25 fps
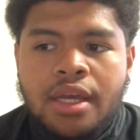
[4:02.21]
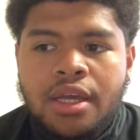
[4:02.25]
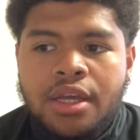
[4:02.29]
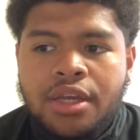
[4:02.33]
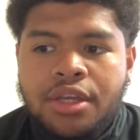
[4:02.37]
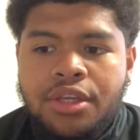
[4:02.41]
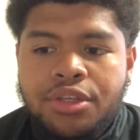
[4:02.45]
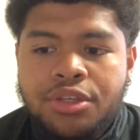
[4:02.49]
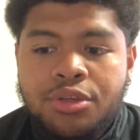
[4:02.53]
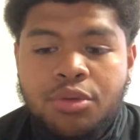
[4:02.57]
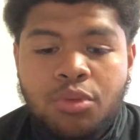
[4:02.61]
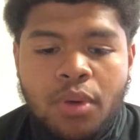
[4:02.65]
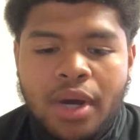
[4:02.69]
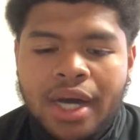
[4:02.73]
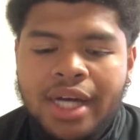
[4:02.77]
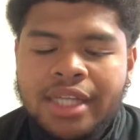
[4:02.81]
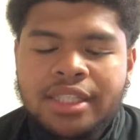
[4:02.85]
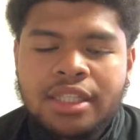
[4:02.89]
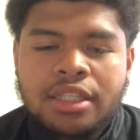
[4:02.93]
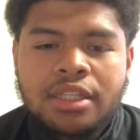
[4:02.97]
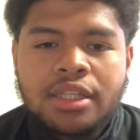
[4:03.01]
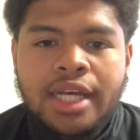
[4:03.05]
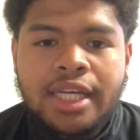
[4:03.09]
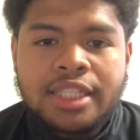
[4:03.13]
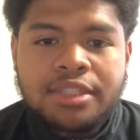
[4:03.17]
you want
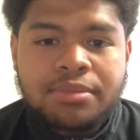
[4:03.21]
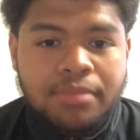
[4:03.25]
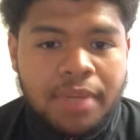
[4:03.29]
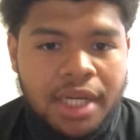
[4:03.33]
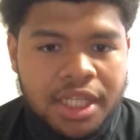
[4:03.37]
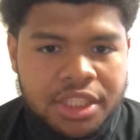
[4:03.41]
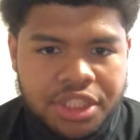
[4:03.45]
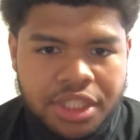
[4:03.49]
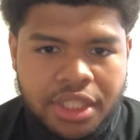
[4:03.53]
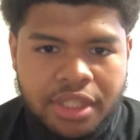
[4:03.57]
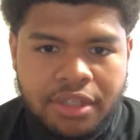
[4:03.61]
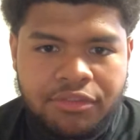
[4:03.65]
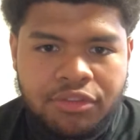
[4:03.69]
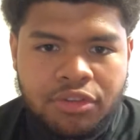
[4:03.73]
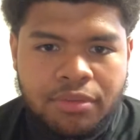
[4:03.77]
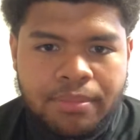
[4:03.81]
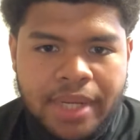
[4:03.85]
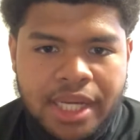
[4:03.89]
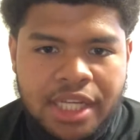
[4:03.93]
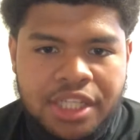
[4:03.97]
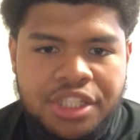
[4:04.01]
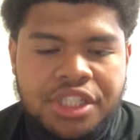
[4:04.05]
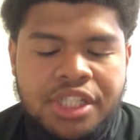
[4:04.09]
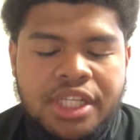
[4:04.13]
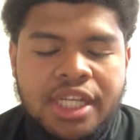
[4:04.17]
as much
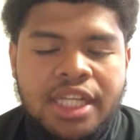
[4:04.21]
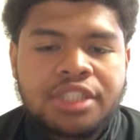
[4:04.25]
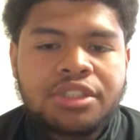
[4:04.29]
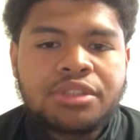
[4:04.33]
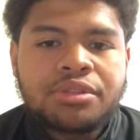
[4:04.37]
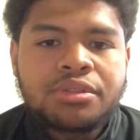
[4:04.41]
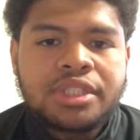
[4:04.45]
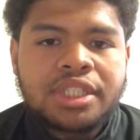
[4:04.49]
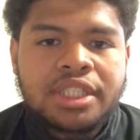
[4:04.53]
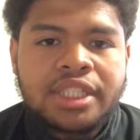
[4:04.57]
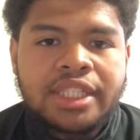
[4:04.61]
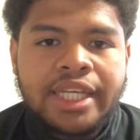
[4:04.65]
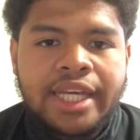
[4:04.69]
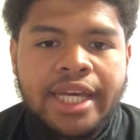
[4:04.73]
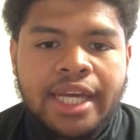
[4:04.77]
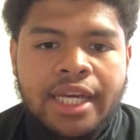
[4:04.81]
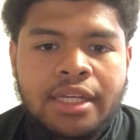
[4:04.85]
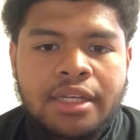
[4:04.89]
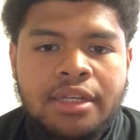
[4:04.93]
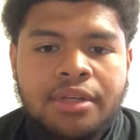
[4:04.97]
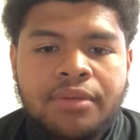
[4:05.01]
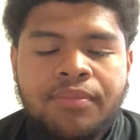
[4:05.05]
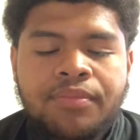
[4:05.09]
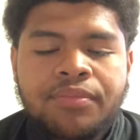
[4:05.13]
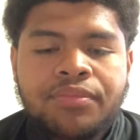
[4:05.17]
information as you can get.